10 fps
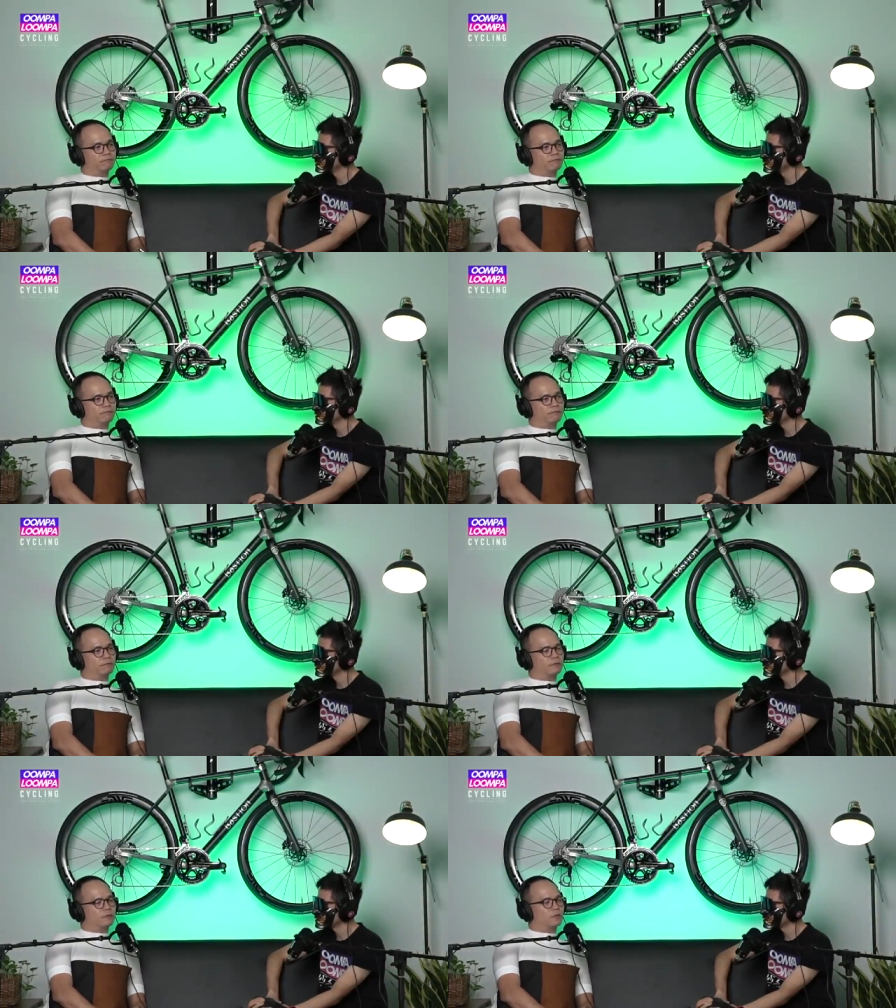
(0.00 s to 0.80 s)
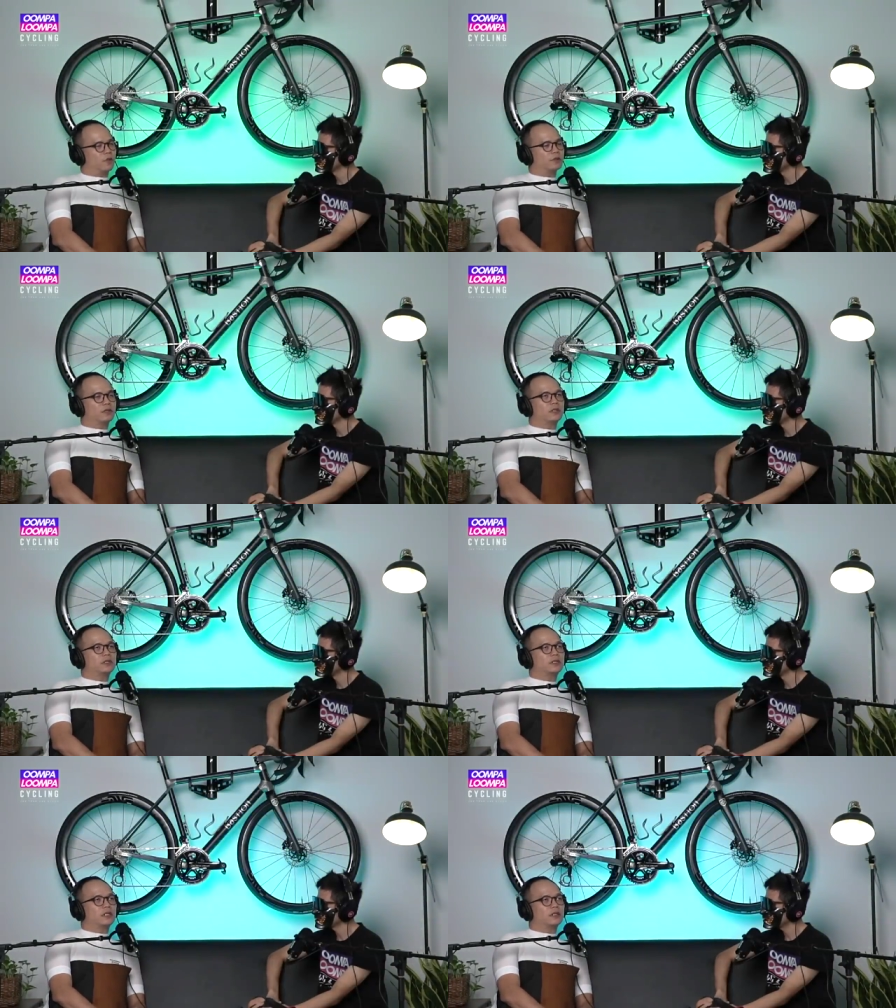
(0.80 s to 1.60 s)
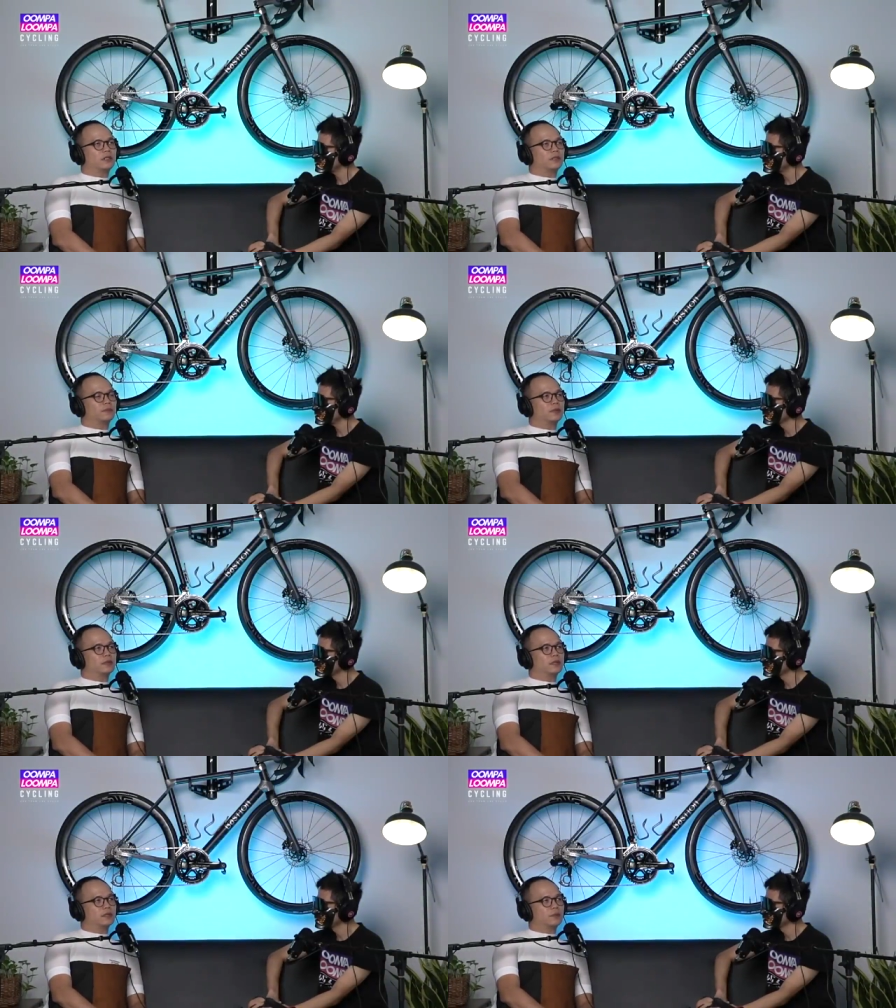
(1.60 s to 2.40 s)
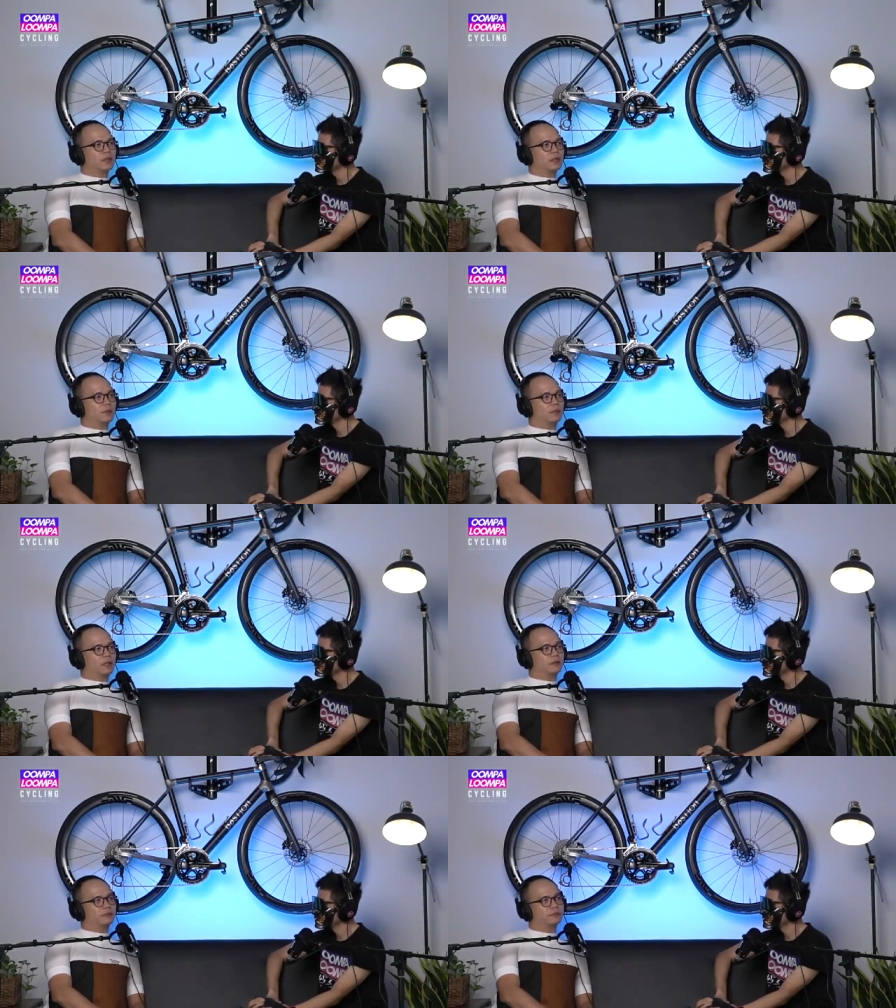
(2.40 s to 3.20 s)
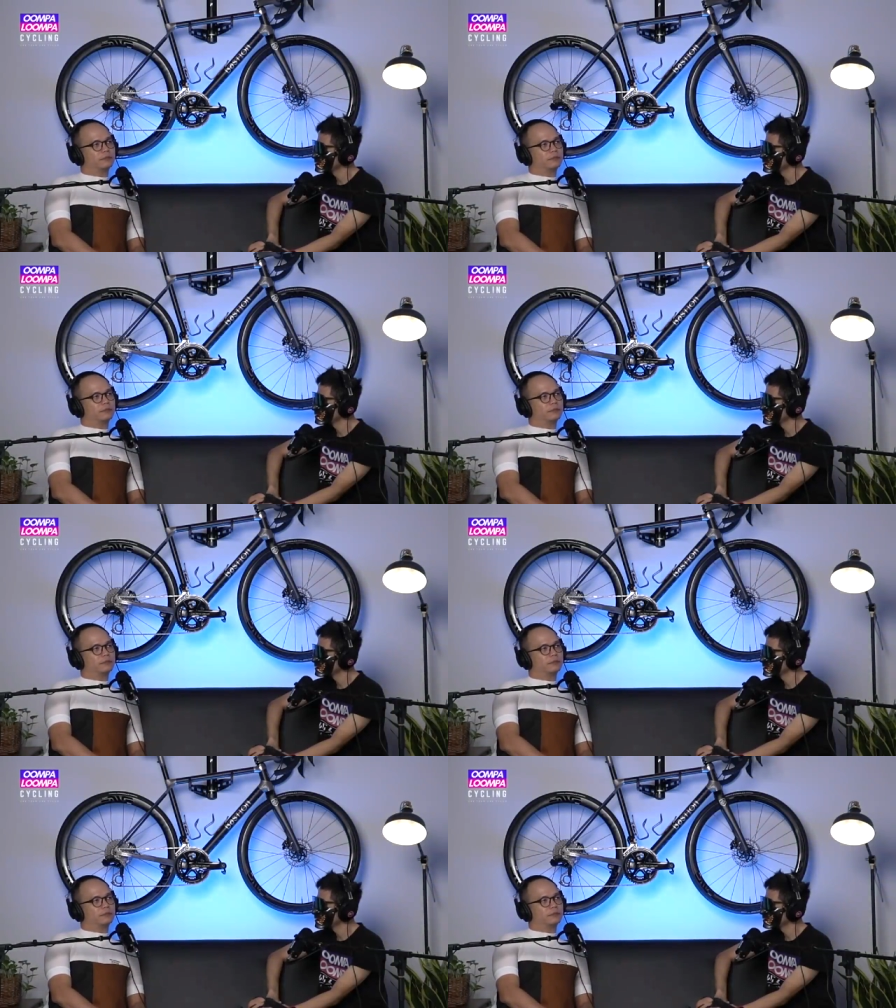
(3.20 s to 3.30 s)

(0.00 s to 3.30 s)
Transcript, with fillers: mm, what did he say huh he said something about